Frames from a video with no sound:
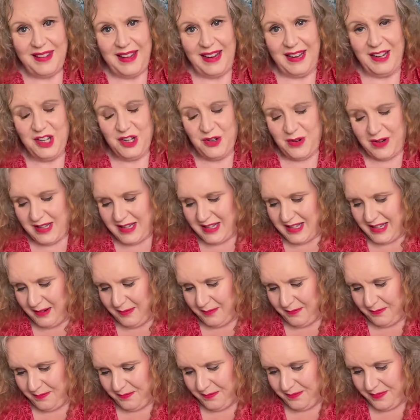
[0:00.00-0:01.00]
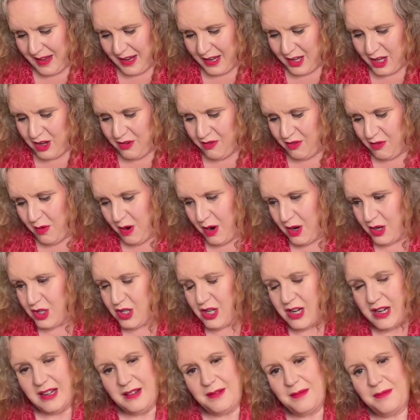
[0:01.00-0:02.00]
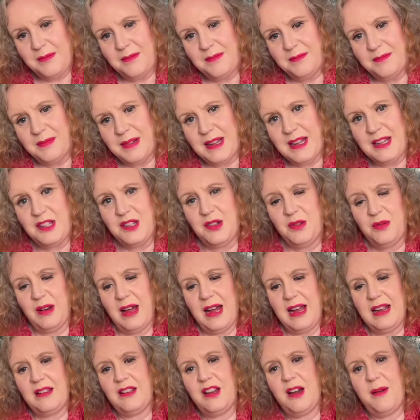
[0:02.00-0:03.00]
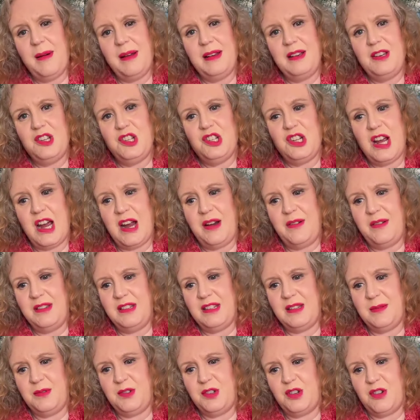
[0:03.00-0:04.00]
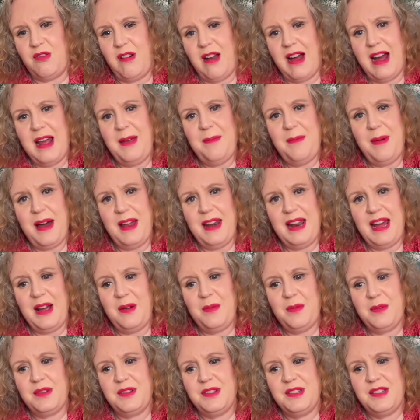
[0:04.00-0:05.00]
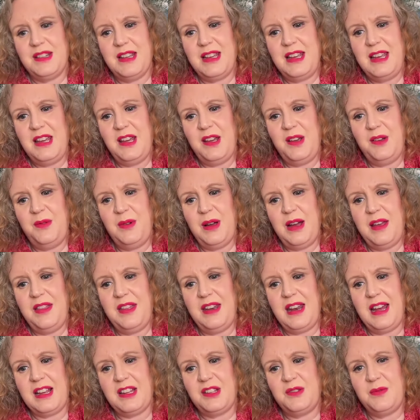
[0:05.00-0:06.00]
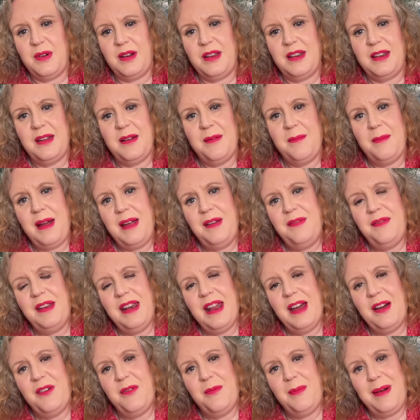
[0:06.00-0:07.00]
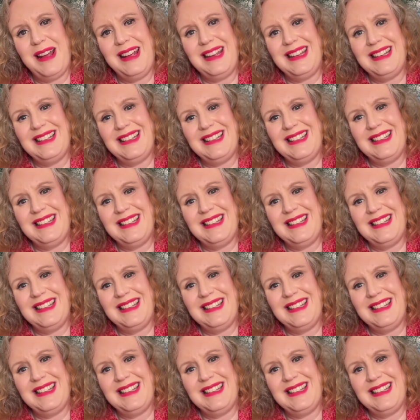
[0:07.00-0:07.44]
Interesting. Thank you for watching. Please do like, comment, share, and subscribe, and I will see you in the next one. Bye for now. Bye.